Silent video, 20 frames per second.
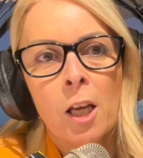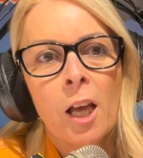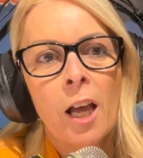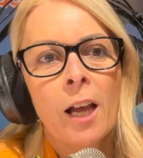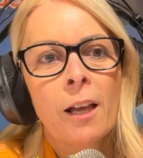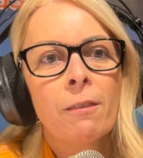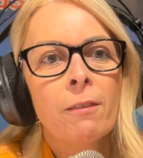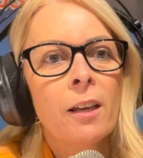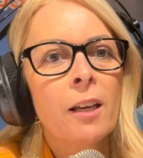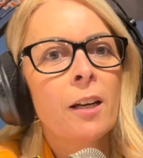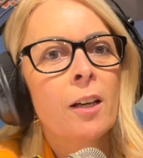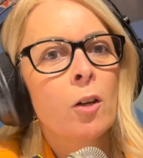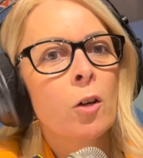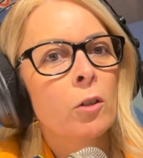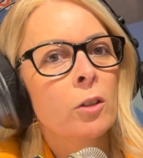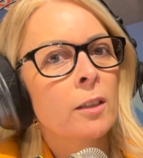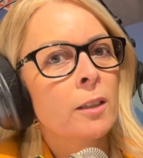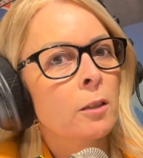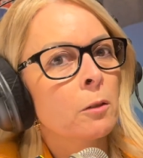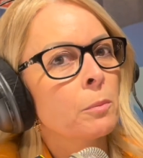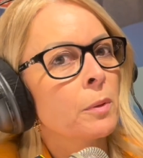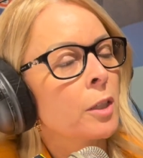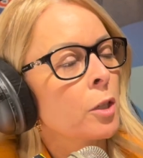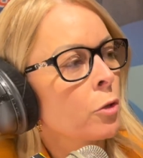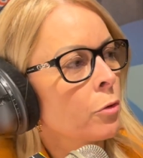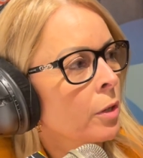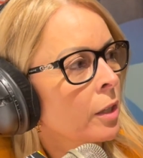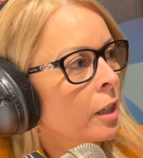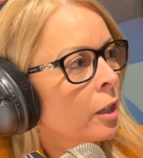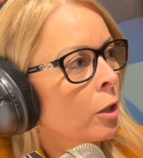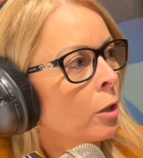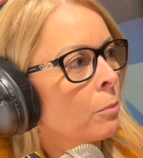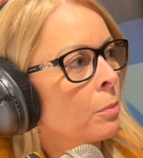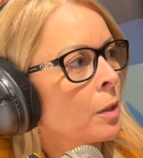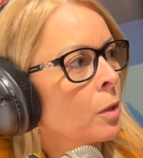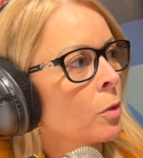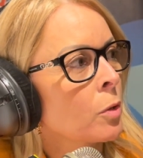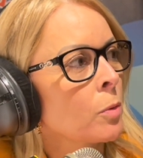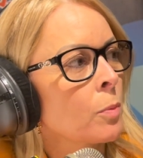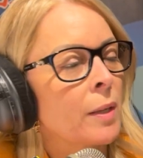And then it got a little bit trickier
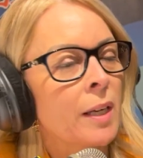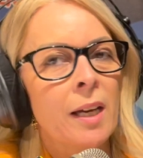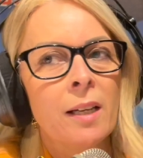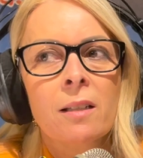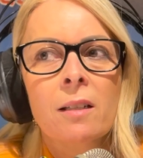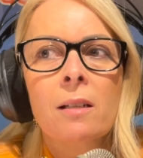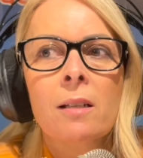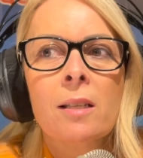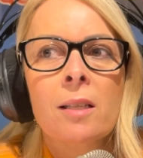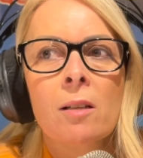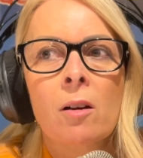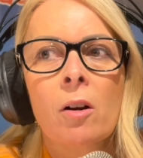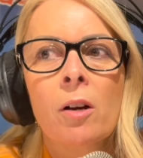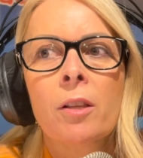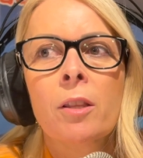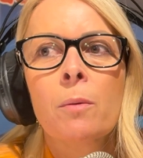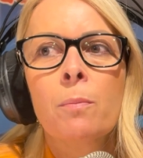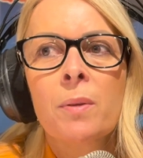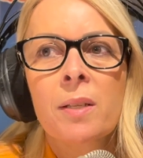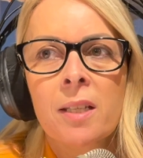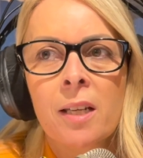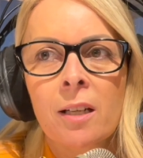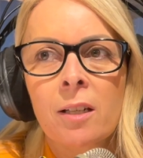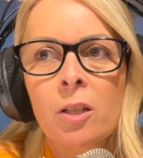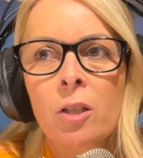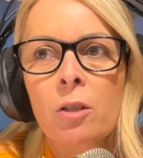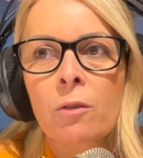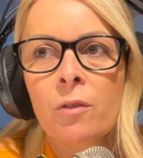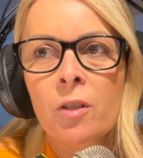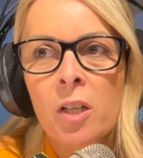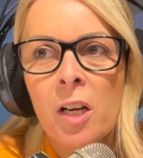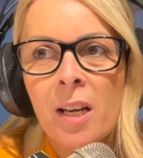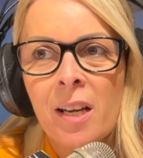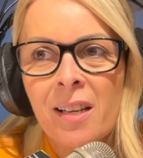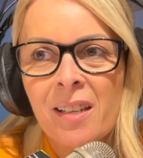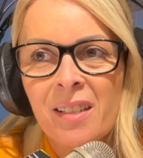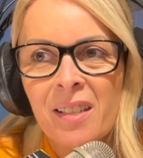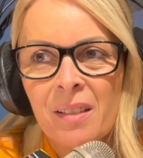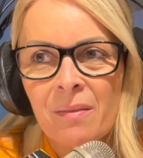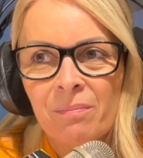because we had to decide the percentage of
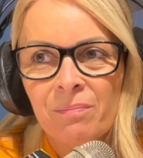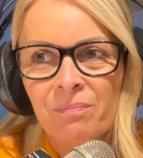shares.